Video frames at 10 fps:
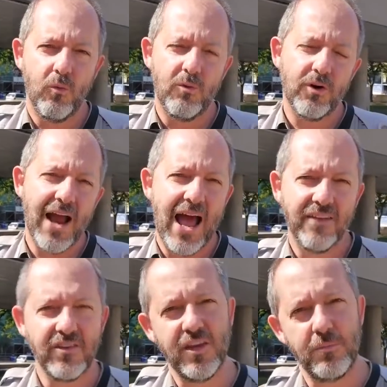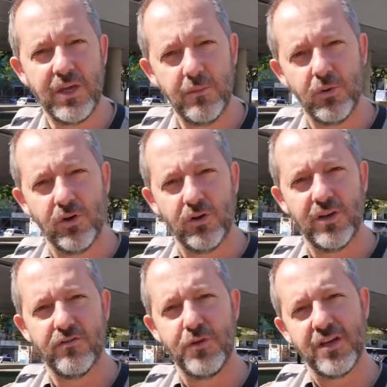when we're asking people
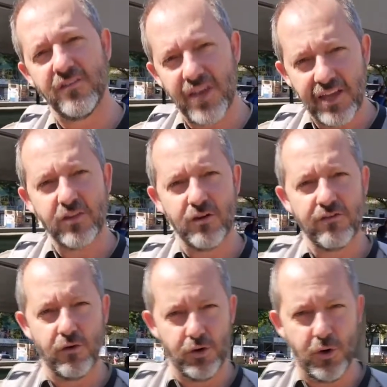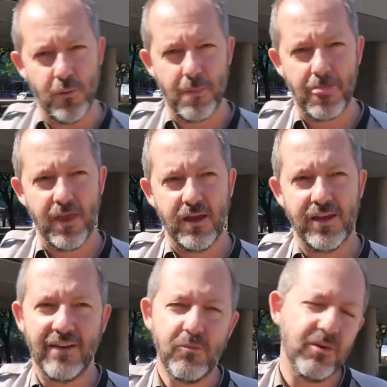if we can take their photo,
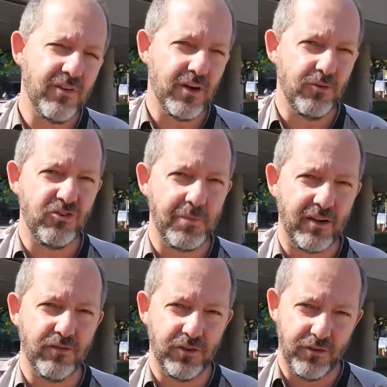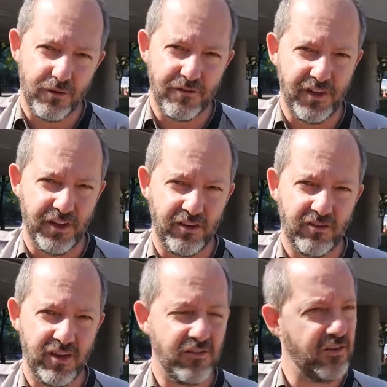you have to be very respectful of their
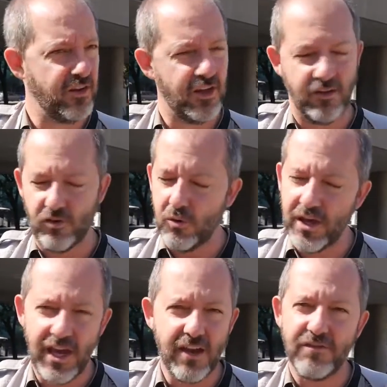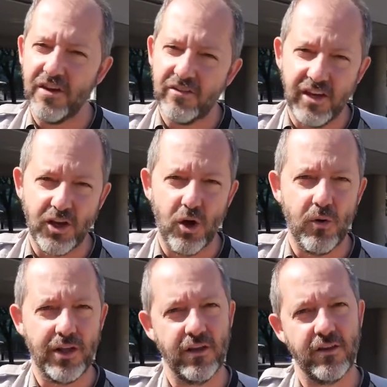feelings. It's okay if they say
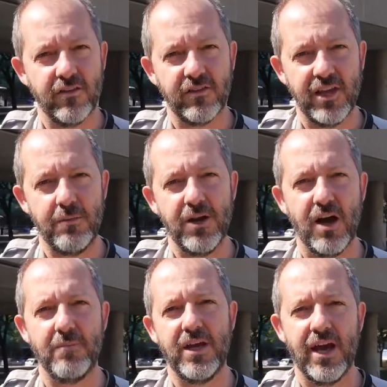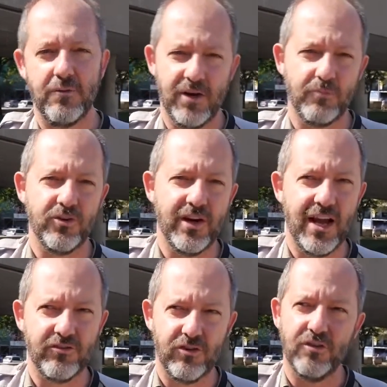no, and this lady behind me, I went up to her and
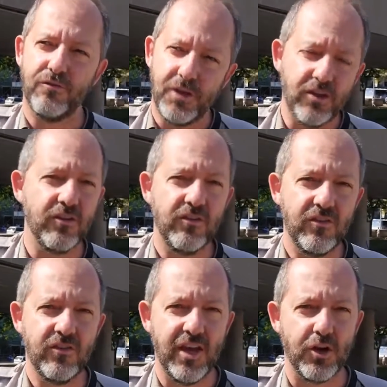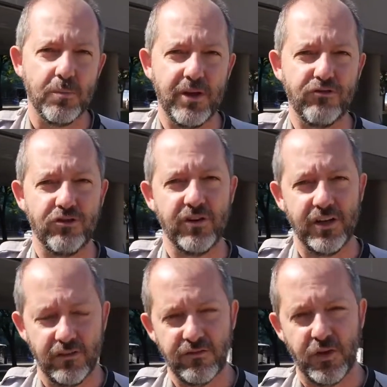asked her if we could take her picture
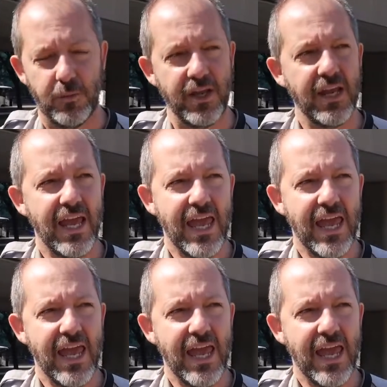and film it,